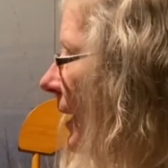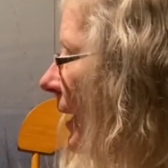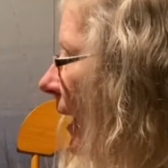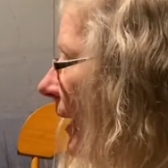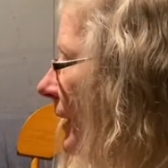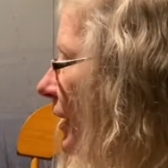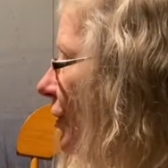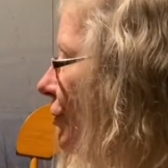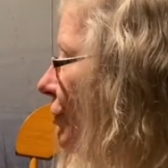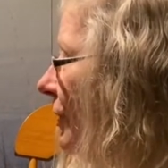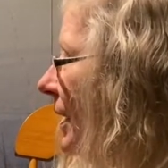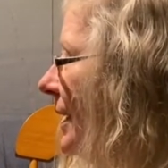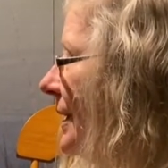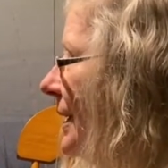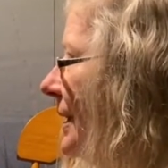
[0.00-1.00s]
and it
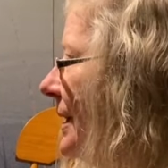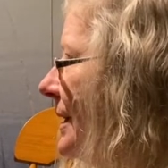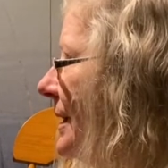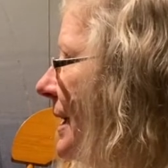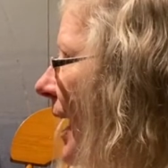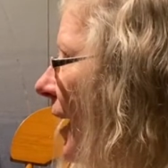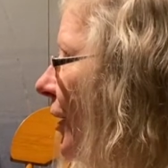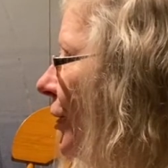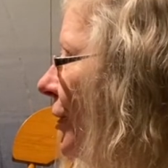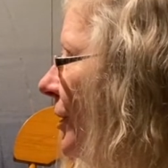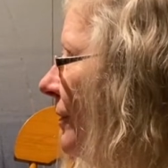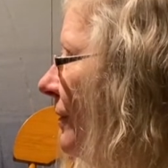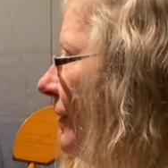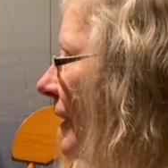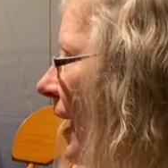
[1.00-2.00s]
drinks its nectar
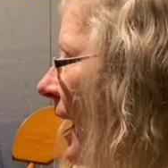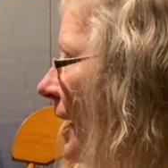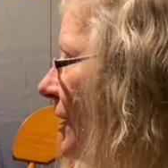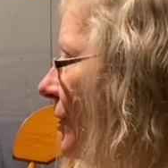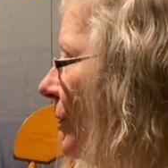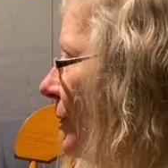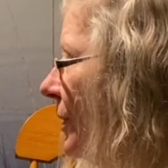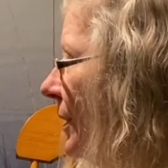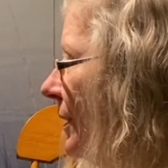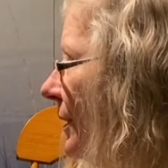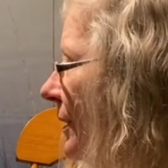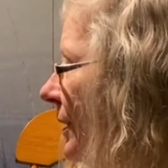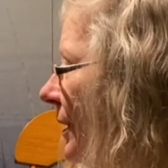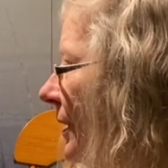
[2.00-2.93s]
and flies on.